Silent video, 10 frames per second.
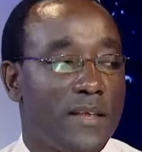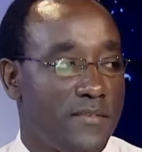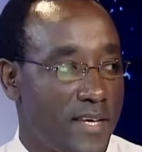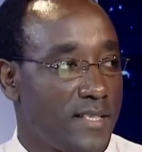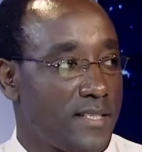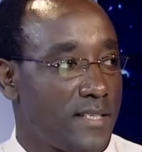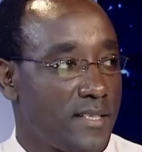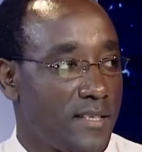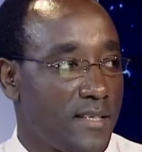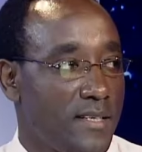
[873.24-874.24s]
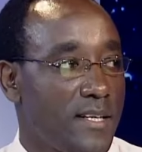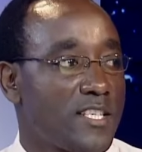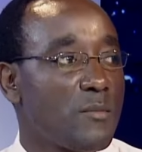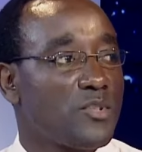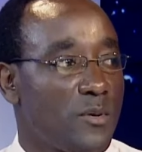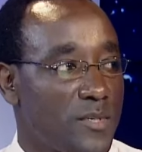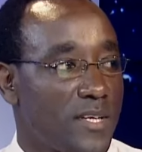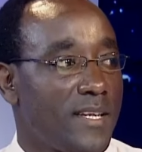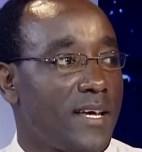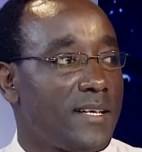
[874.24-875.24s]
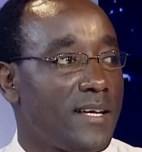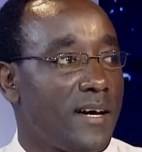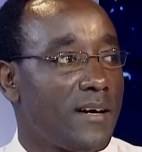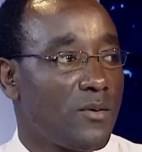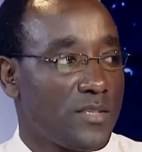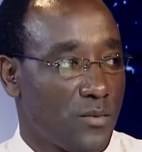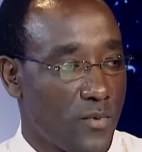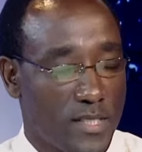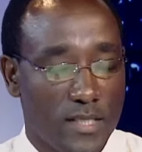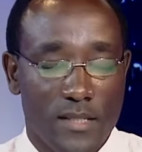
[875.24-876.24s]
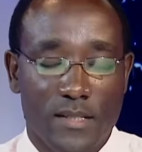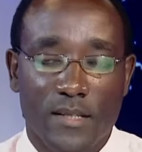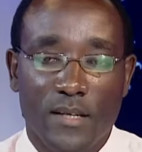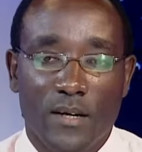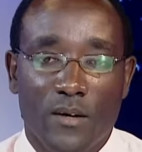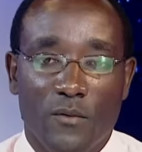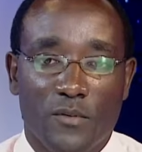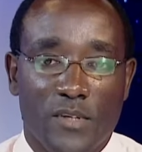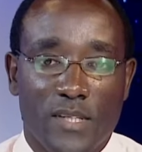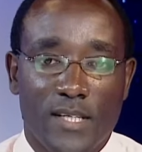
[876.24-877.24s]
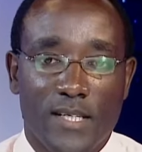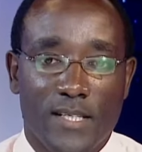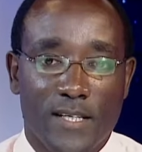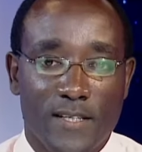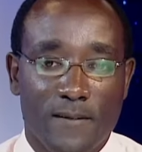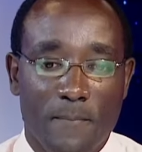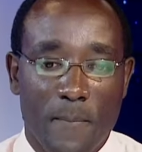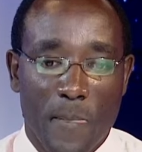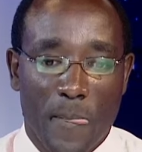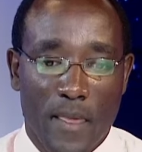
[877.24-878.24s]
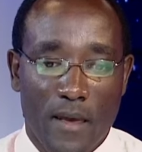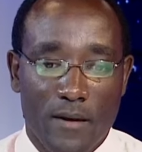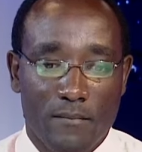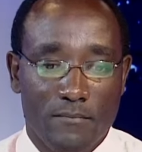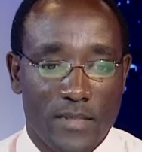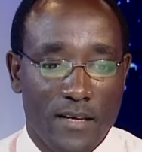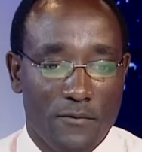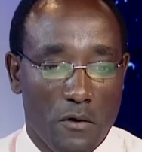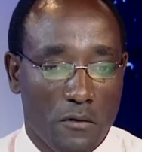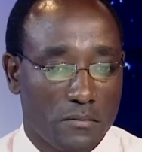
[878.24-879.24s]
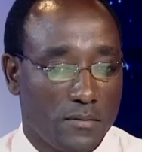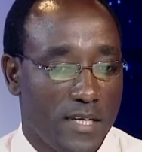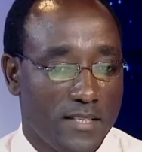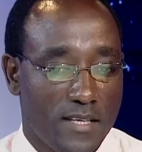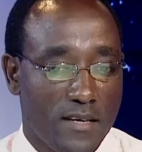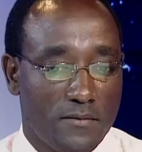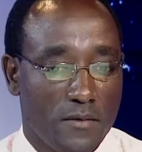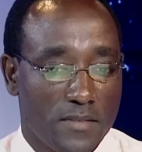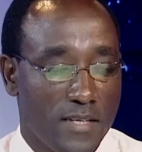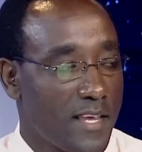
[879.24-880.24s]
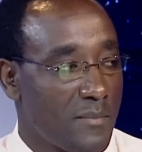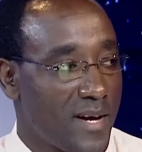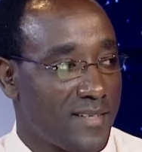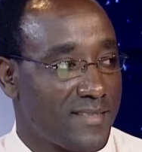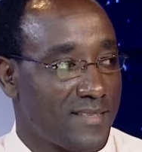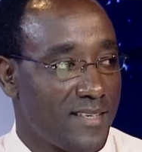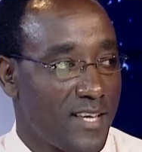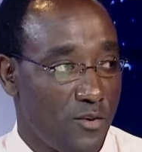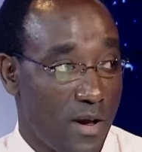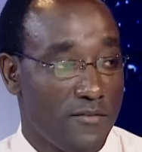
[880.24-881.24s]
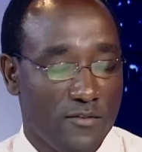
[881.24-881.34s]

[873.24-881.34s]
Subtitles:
alleviate the symptoms and the other consequences of those diseases. And for snake bites, you have